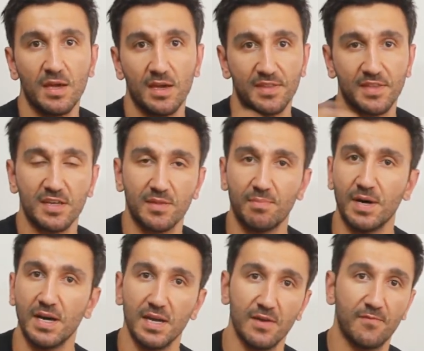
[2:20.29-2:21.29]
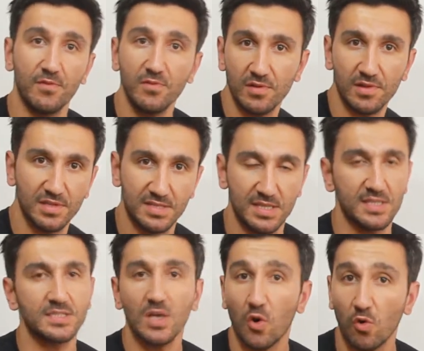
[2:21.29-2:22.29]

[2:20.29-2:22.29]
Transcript: attacked by a fungal disease,